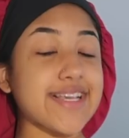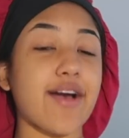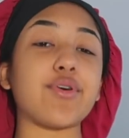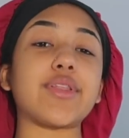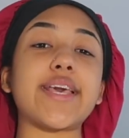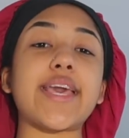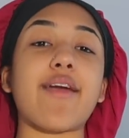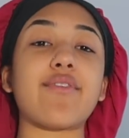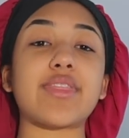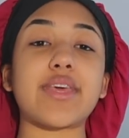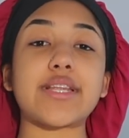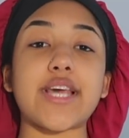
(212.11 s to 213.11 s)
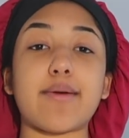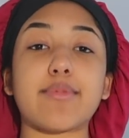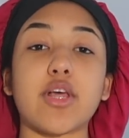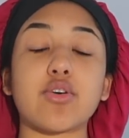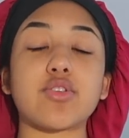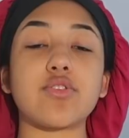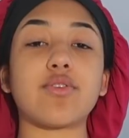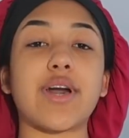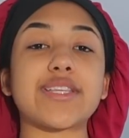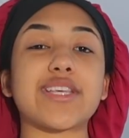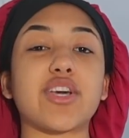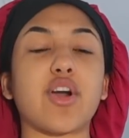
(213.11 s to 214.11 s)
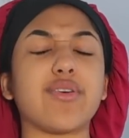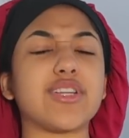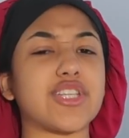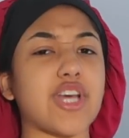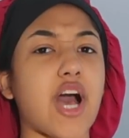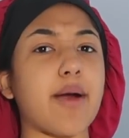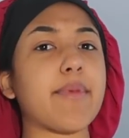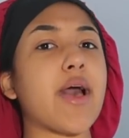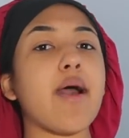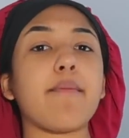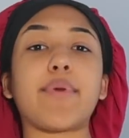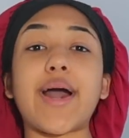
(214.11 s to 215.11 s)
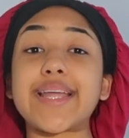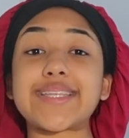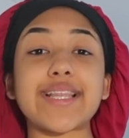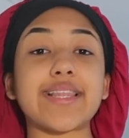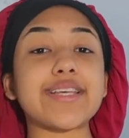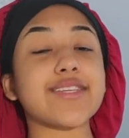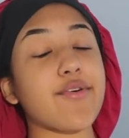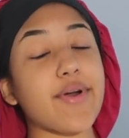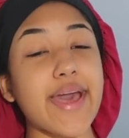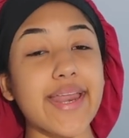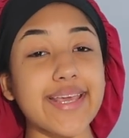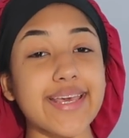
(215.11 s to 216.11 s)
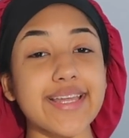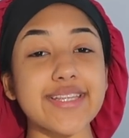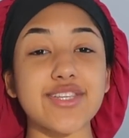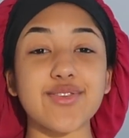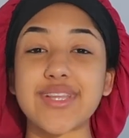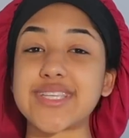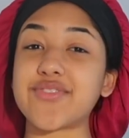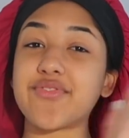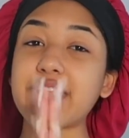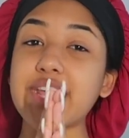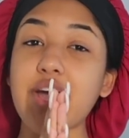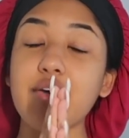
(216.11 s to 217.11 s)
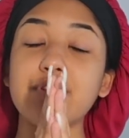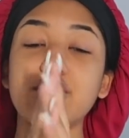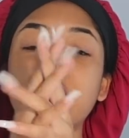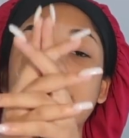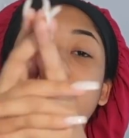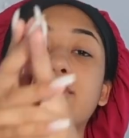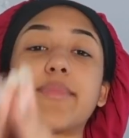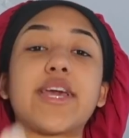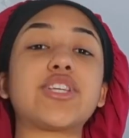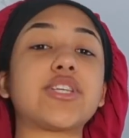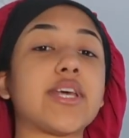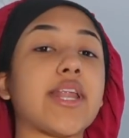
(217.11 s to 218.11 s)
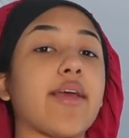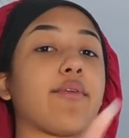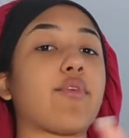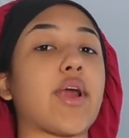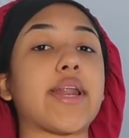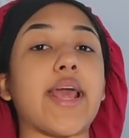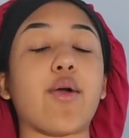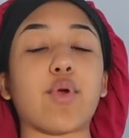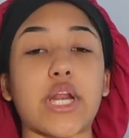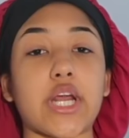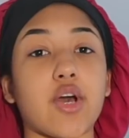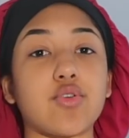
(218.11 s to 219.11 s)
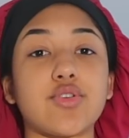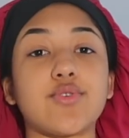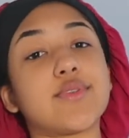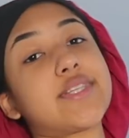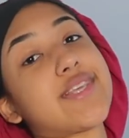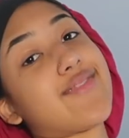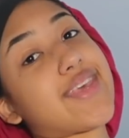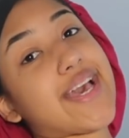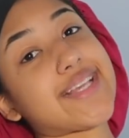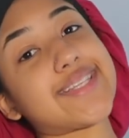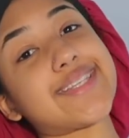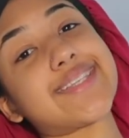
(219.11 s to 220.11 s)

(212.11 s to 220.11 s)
I will link everything down below so you guys can go and shop. But let's go ahead and get into this video, this transformation. And right now we're going to go to CVS.